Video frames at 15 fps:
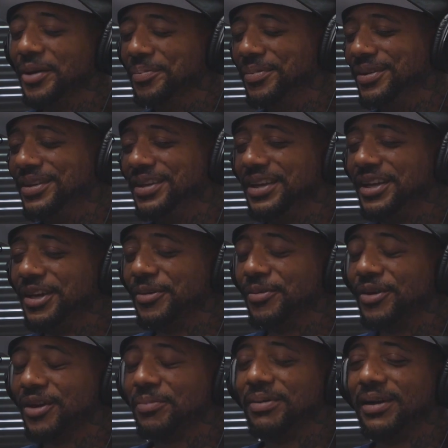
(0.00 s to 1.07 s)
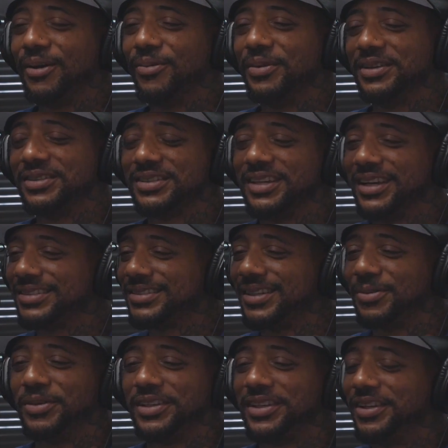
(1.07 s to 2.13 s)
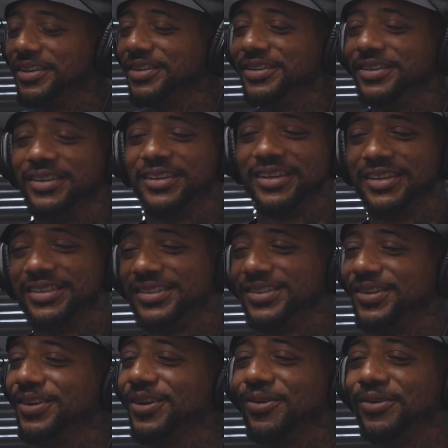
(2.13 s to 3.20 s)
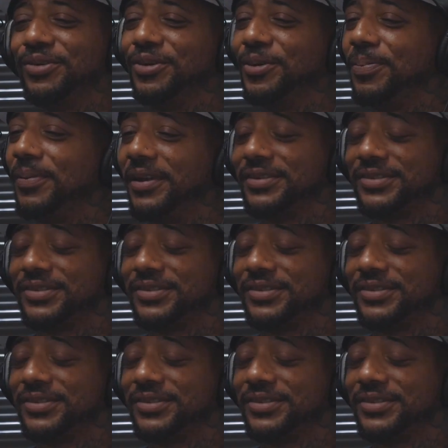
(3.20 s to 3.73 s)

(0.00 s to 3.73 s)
But then what about when it's gangster within the hood and it's hood on hood play?